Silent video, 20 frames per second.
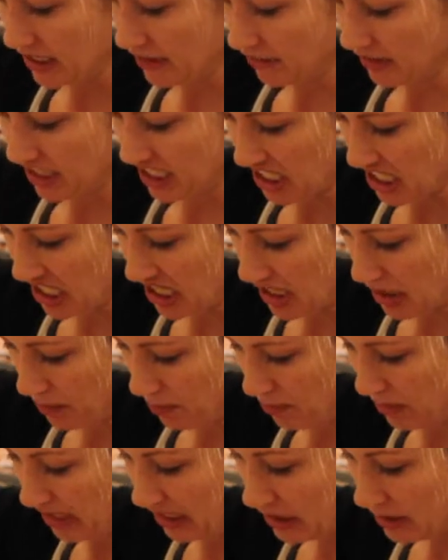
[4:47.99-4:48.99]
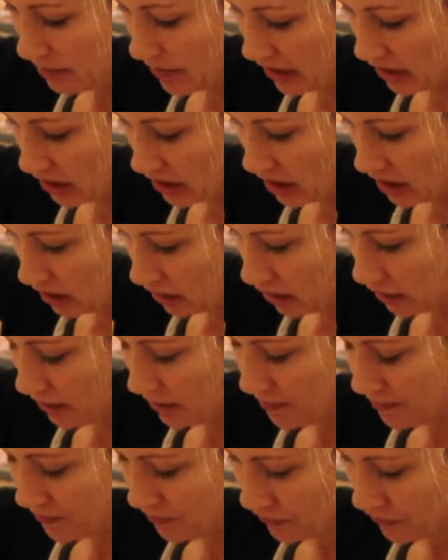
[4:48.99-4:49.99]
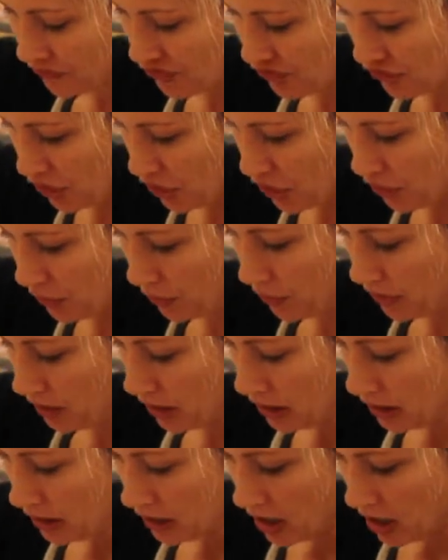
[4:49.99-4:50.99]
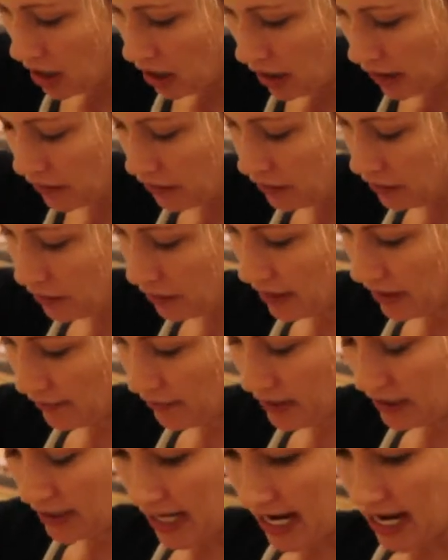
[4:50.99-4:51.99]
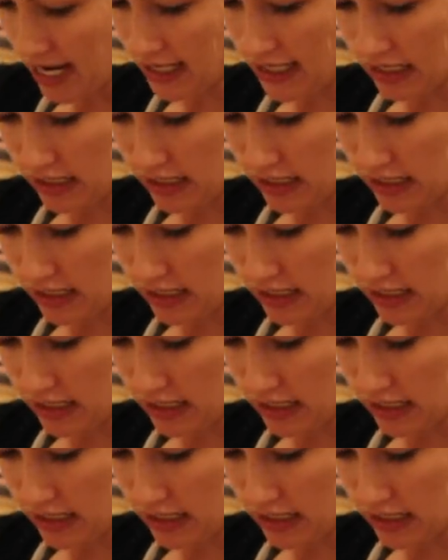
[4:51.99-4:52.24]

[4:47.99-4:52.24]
of like a peanut butter color. So all you do after that